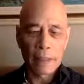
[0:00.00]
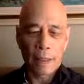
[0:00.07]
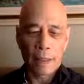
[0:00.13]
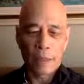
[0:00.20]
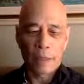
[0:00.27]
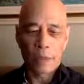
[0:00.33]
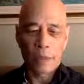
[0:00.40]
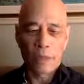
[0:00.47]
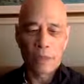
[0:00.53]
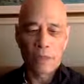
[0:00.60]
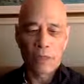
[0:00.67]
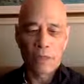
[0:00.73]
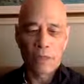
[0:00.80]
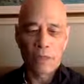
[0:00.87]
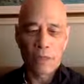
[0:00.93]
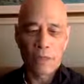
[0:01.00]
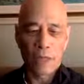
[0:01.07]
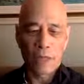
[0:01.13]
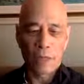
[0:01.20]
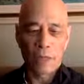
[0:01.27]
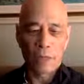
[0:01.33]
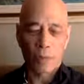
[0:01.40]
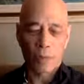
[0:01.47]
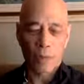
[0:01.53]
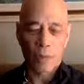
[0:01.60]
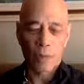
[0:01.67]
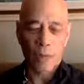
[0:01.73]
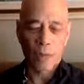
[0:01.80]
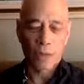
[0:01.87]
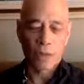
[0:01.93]
I just want to give you kind of a
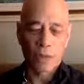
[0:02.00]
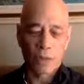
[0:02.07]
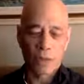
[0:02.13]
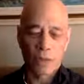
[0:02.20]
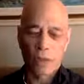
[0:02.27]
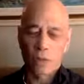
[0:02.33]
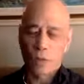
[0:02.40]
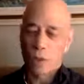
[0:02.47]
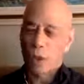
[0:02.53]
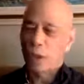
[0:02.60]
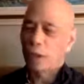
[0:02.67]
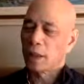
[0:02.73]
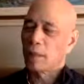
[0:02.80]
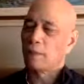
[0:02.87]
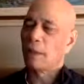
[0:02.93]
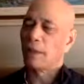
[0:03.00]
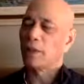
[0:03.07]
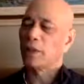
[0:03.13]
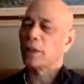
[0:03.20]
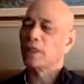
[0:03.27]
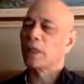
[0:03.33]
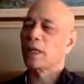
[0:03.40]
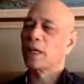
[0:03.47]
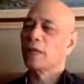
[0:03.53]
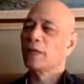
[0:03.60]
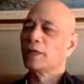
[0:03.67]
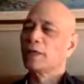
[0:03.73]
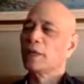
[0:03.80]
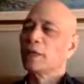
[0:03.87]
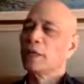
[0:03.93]
perspective historically about this kind
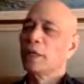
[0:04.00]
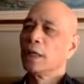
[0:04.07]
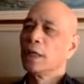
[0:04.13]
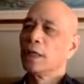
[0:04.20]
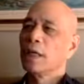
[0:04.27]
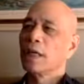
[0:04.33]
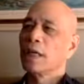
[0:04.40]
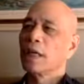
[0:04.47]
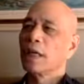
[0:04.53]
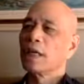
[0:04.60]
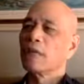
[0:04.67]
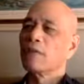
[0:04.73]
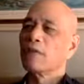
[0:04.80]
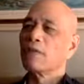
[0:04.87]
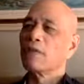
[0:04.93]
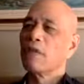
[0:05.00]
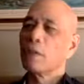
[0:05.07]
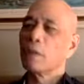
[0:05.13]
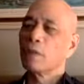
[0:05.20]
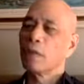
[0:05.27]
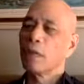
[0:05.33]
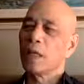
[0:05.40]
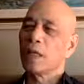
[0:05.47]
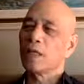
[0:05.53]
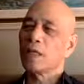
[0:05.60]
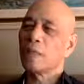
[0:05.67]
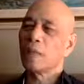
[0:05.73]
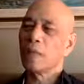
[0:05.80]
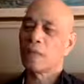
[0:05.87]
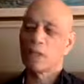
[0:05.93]
of these kinds of fear-based
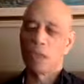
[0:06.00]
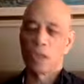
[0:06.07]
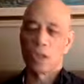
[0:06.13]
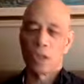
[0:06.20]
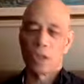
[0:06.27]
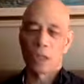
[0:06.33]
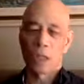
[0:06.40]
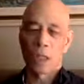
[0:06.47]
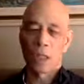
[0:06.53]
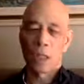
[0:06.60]
messages